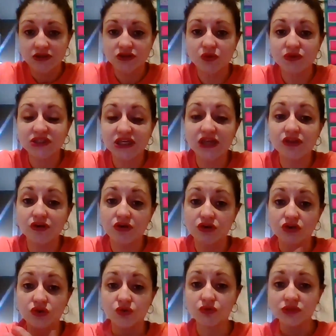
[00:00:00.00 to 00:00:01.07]
So it's either
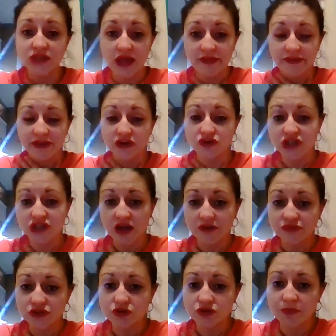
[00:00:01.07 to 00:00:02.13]
you telling
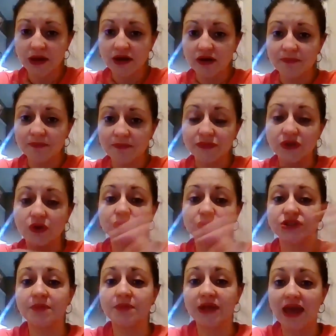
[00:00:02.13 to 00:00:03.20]
yourself to do better or
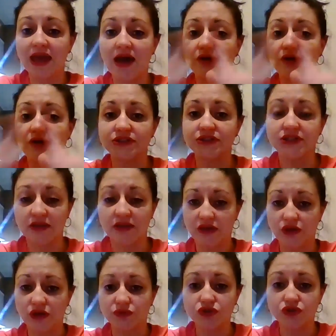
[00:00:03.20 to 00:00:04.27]
somebody else
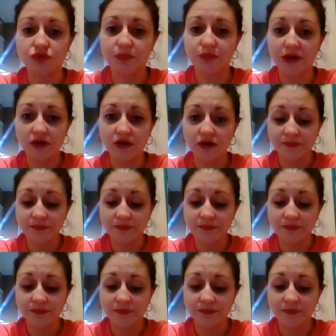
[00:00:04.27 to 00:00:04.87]
telling you to do better.